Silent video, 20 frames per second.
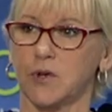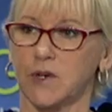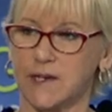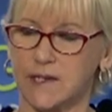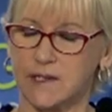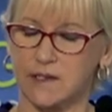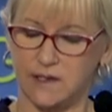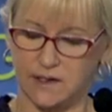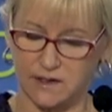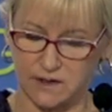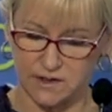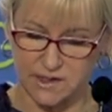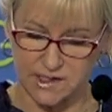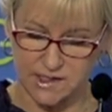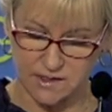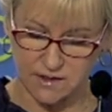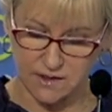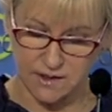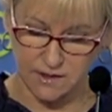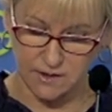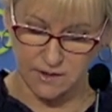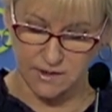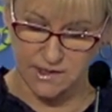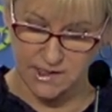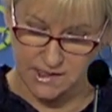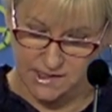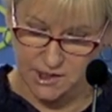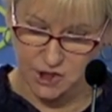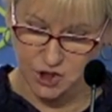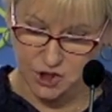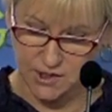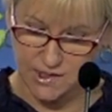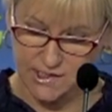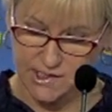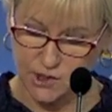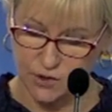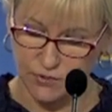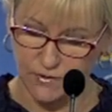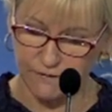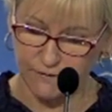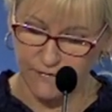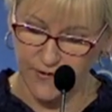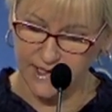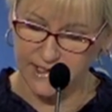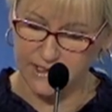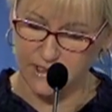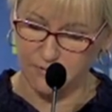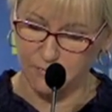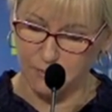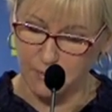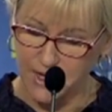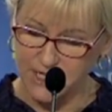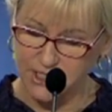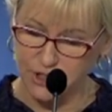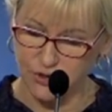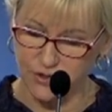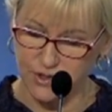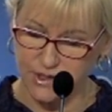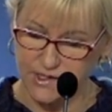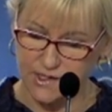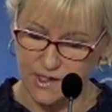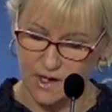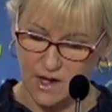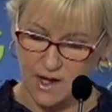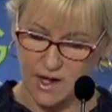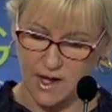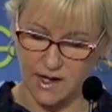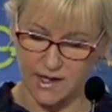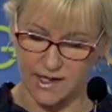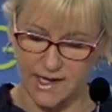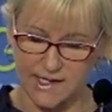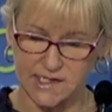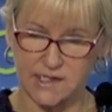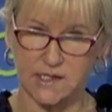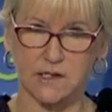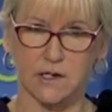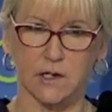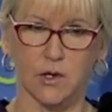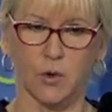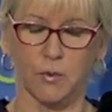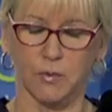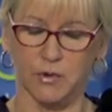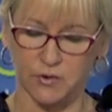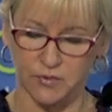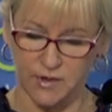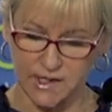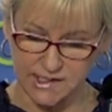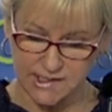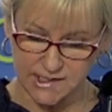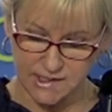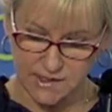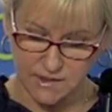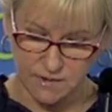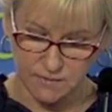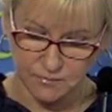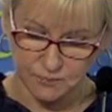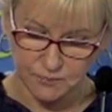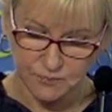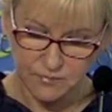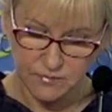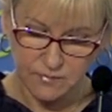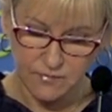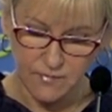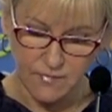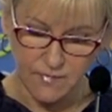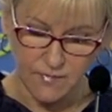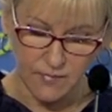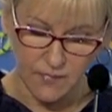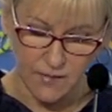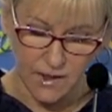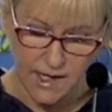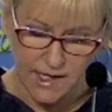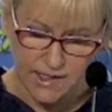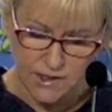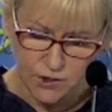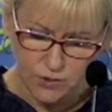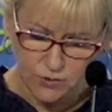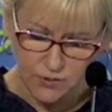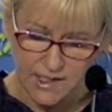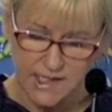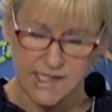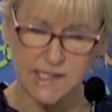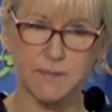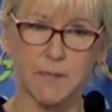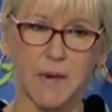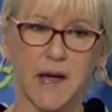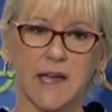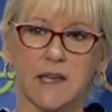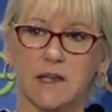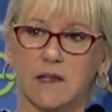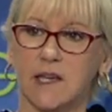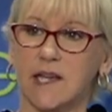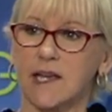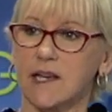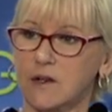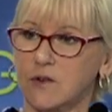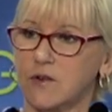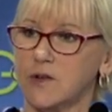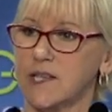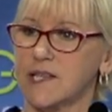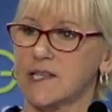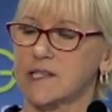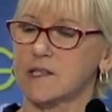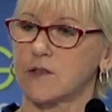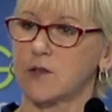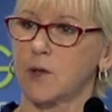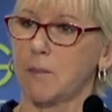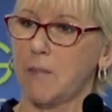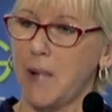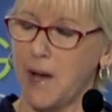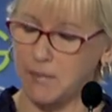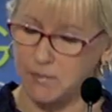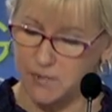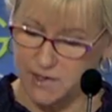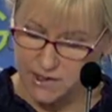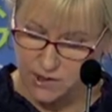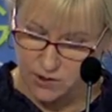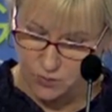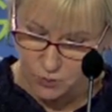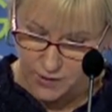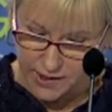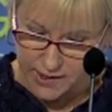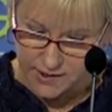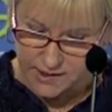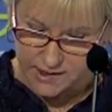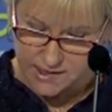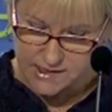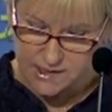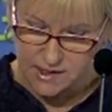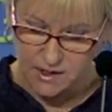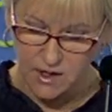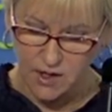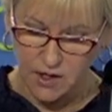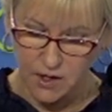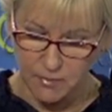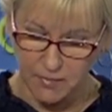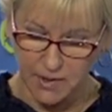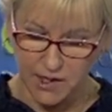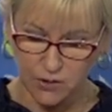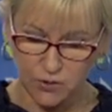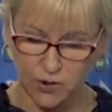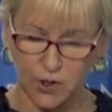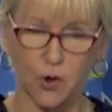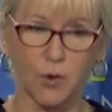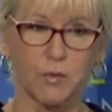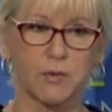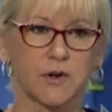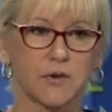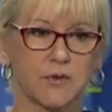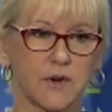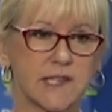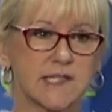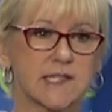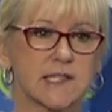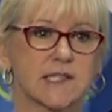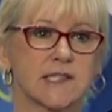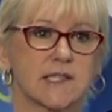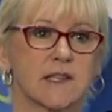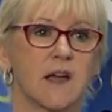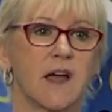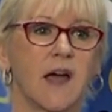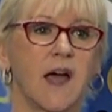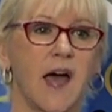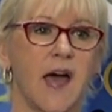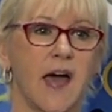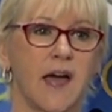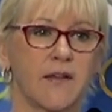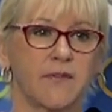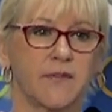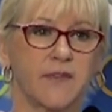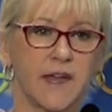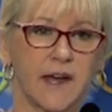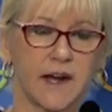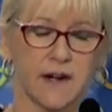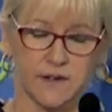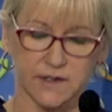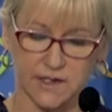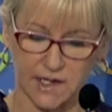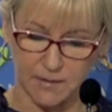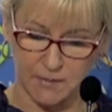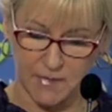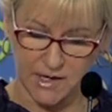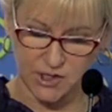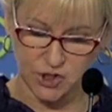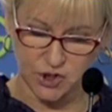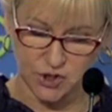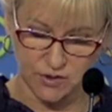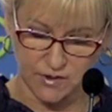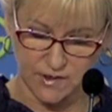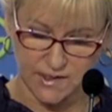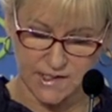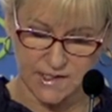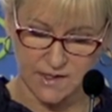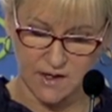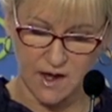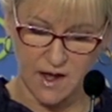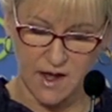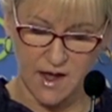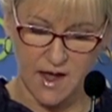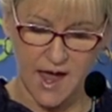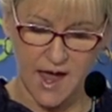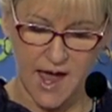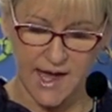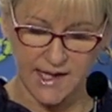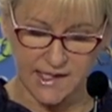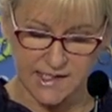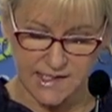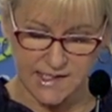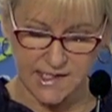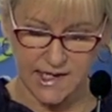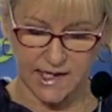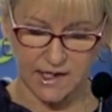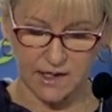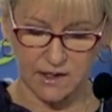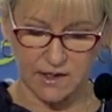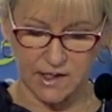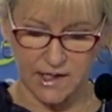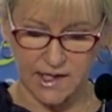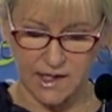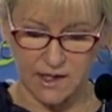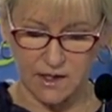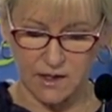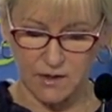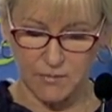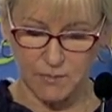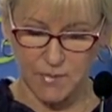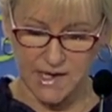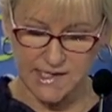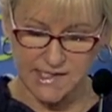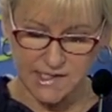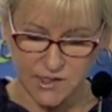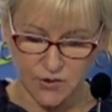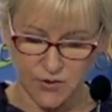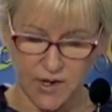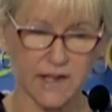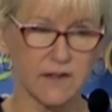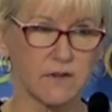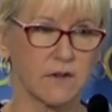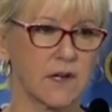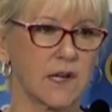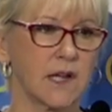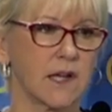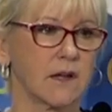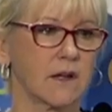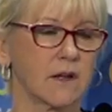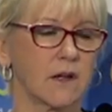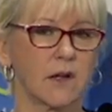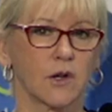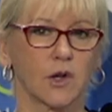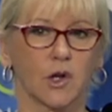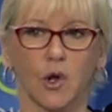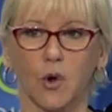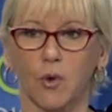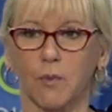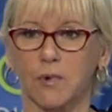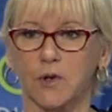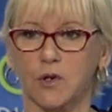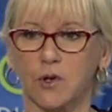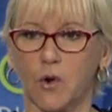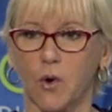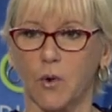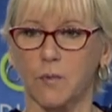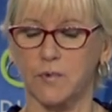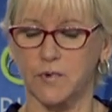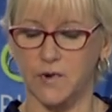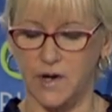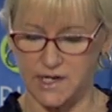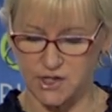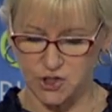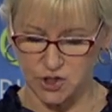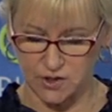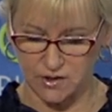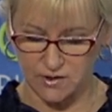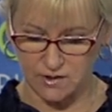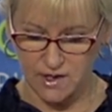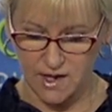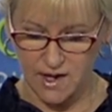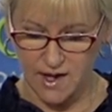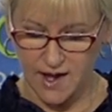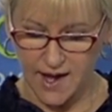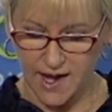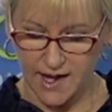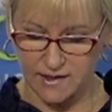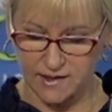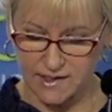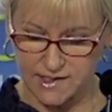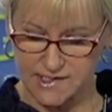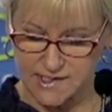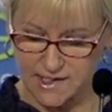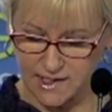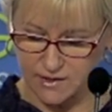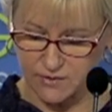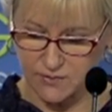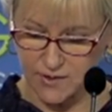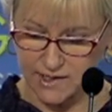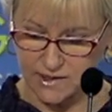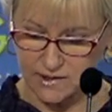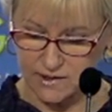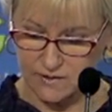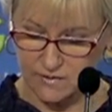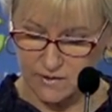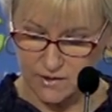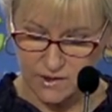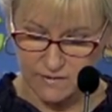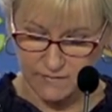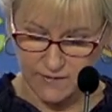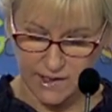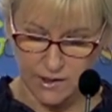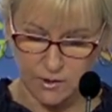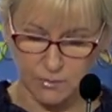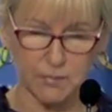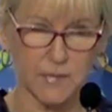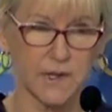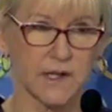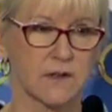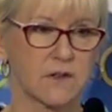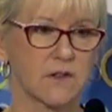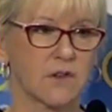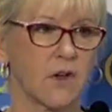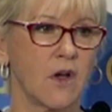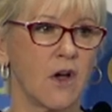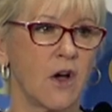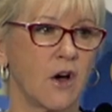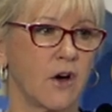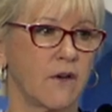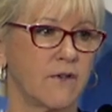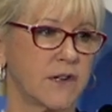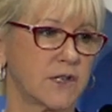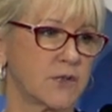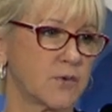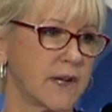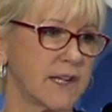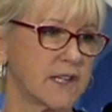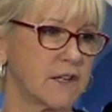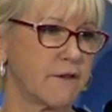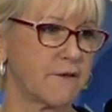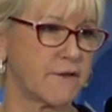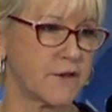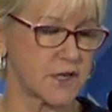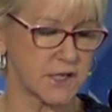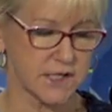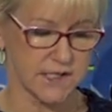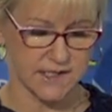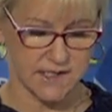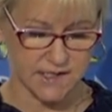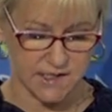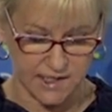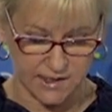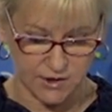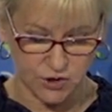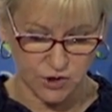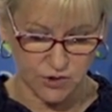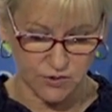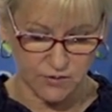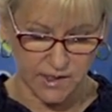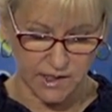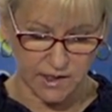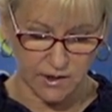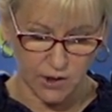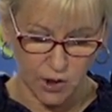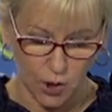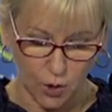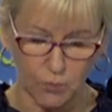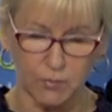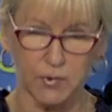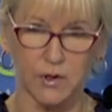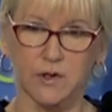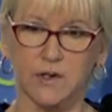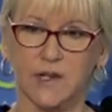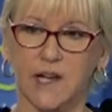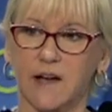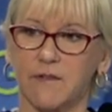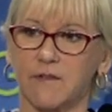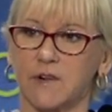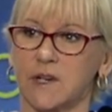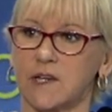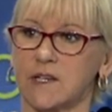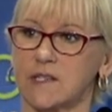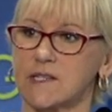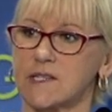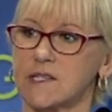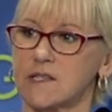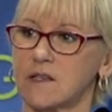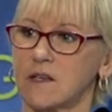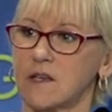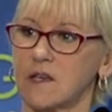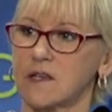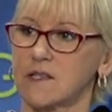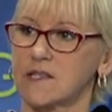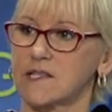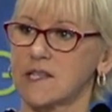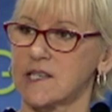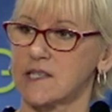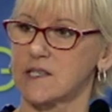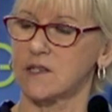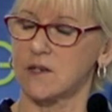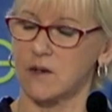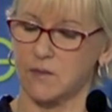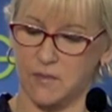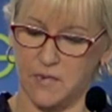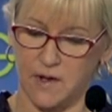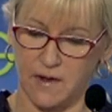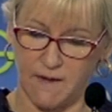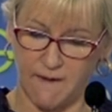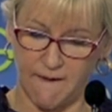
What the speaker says: political decisions to effective measures against global risks, and do this by increase the public awareness about global risks and their dimensions. And secondly, by strengthening global cooperation and accelerating the development of a 21st century global governance system.